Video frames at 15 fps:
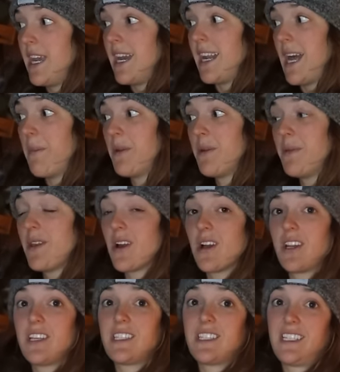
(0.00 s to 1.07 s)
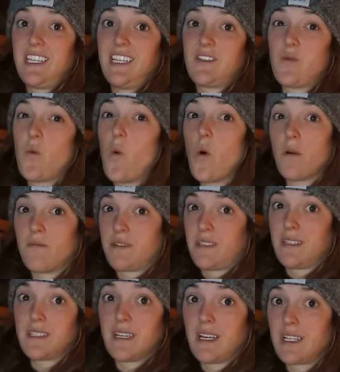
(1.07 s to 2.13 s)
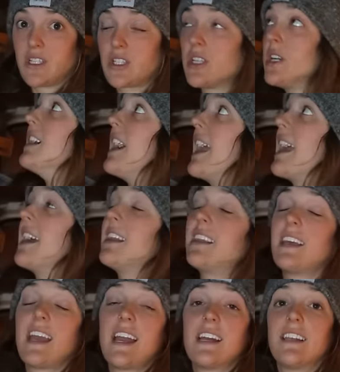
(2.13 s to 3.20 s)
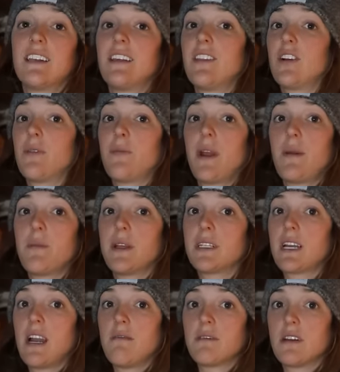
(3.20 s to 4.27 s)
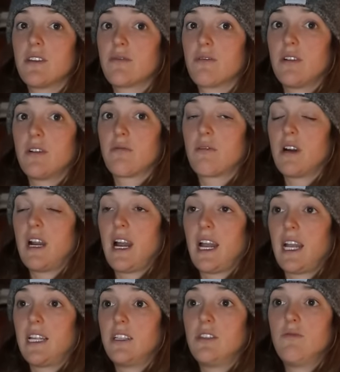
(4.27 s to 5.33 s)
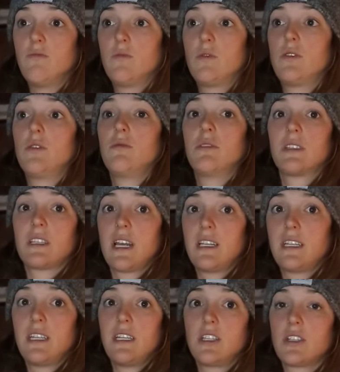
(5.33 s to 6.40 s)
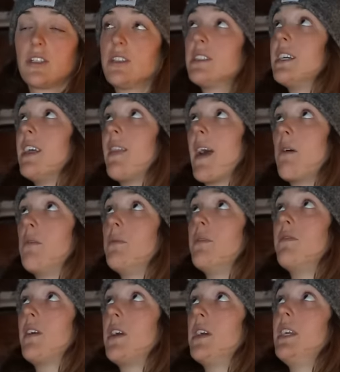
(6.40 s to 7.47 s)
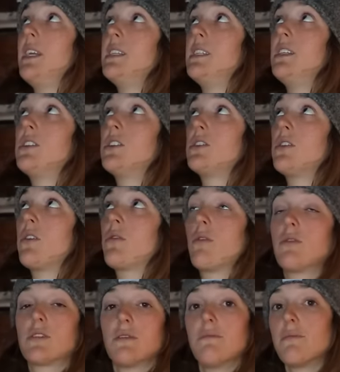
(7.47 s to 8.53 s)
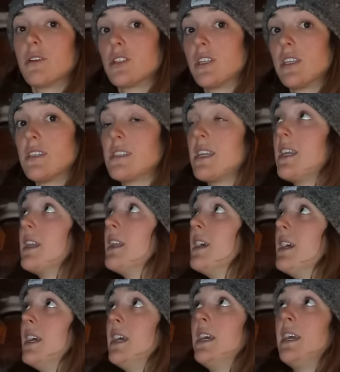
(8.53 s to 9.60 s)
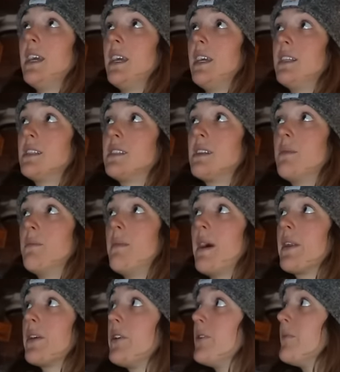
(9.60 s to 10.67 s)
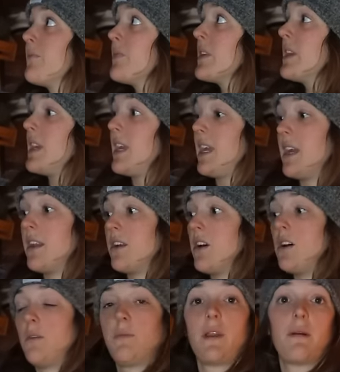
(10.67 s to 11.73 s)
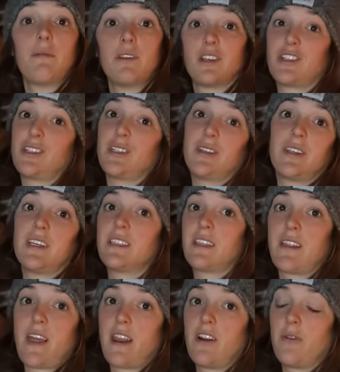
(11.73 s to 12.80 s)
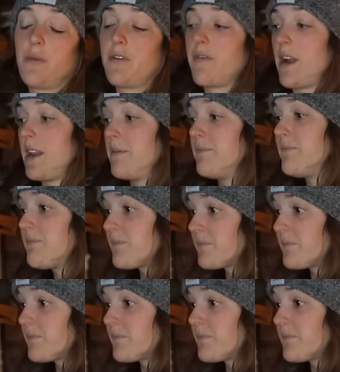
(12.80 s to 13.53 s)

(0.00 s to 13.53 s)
And I'm gonna be honest, it's warm to the touch. And there might be a time down the road where I do decide to heat shield it, and that will be very easy, just to throw some bushings in and some metal, and I'll be able to shield this and then it'll be fine.